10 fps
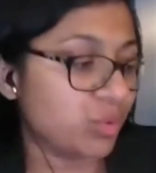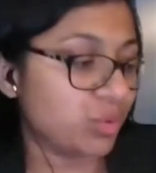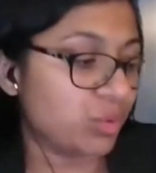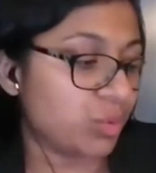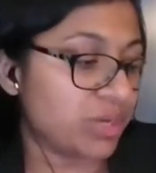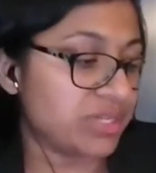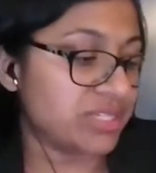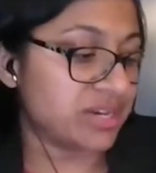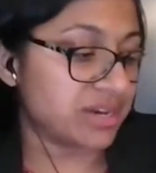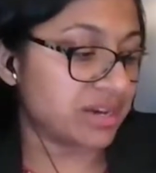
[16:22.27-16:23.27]
what
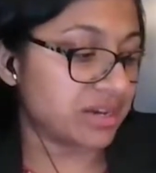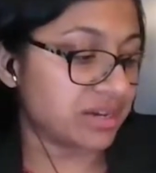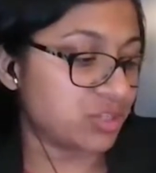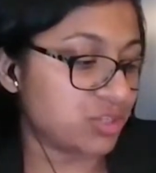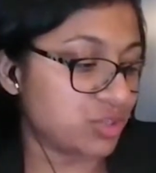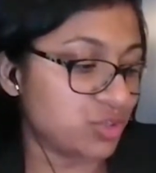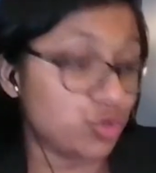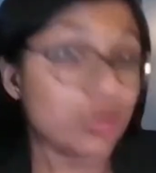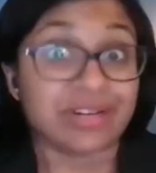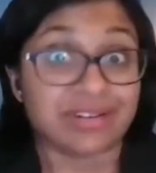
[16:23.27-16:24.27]

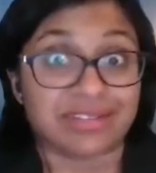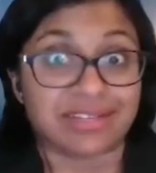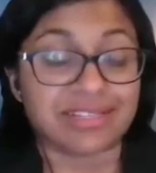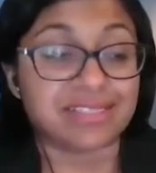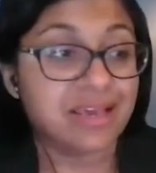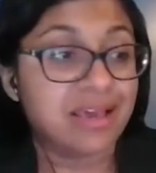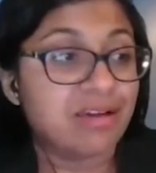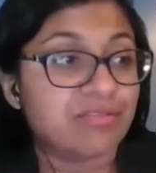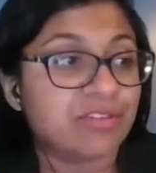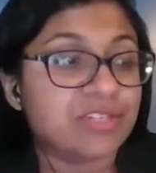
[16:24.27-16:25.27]
triggered this,
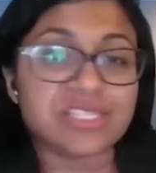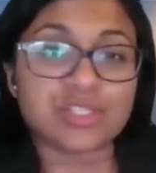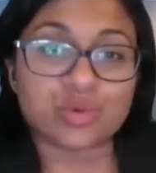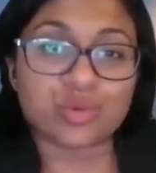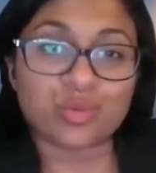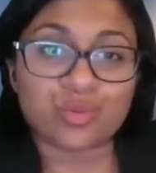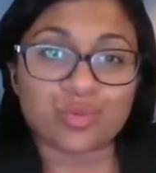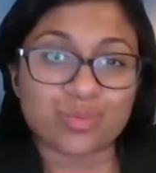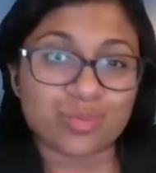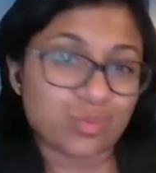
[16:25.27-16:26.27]
versus
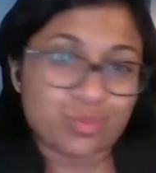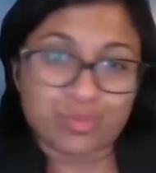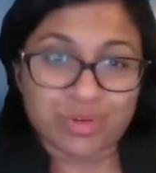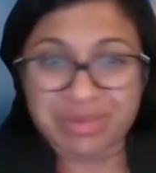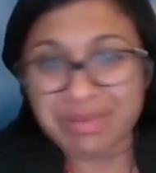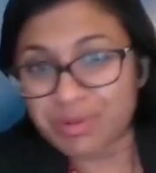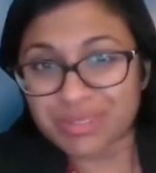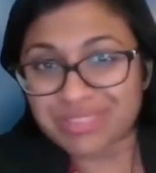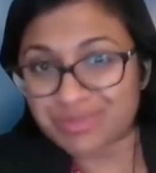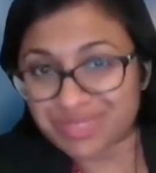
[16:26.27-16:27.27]
there maybe
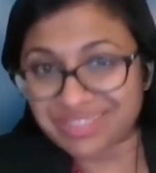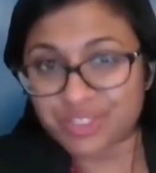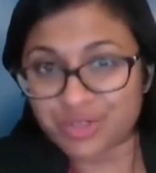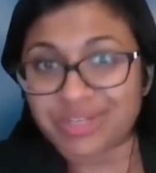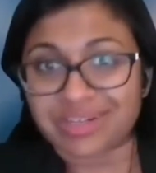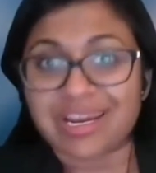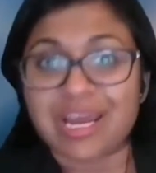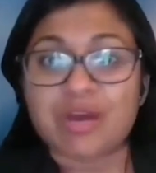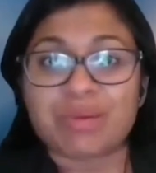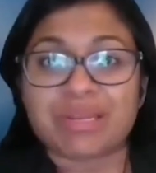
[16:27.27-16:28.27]
wasn't really a trigger.
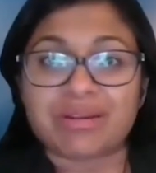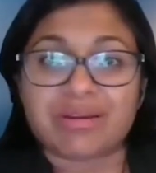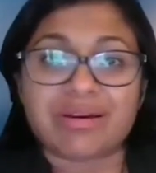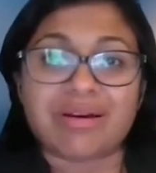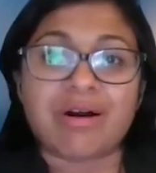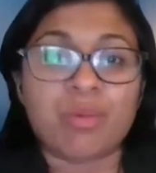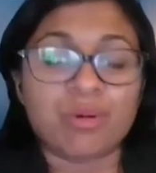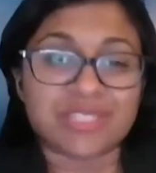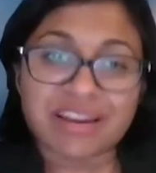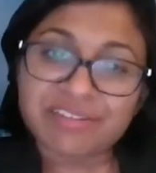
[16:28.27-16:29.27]
But
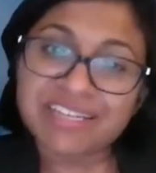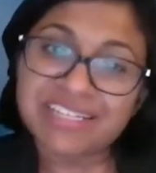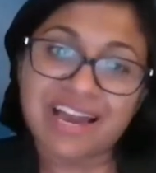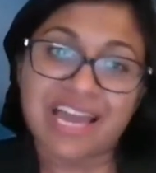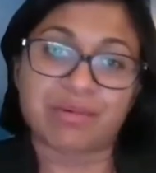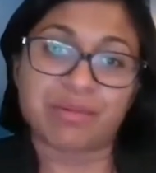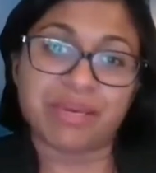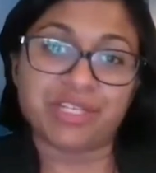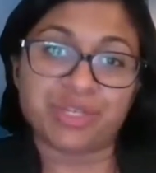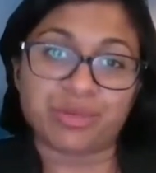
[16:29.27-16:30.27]
almost every time a
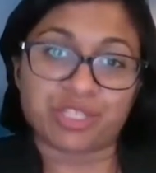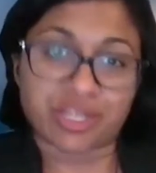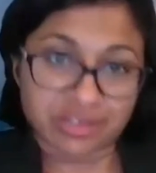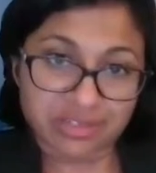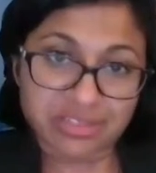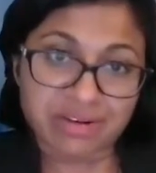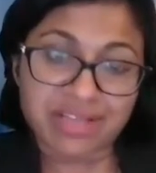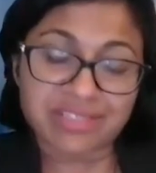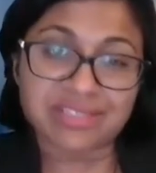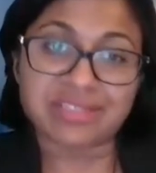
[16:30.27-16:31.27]
patient with genital
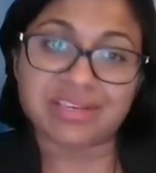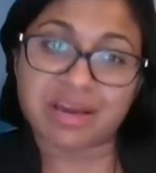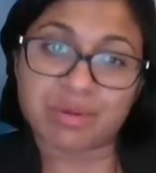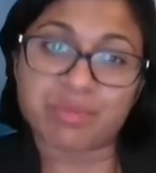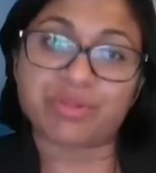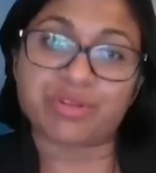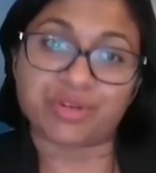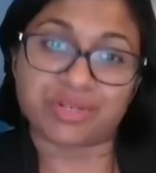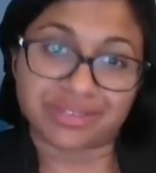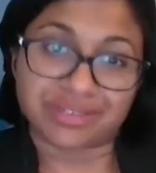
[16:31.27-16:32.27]
psoriasis can come up with a trigger.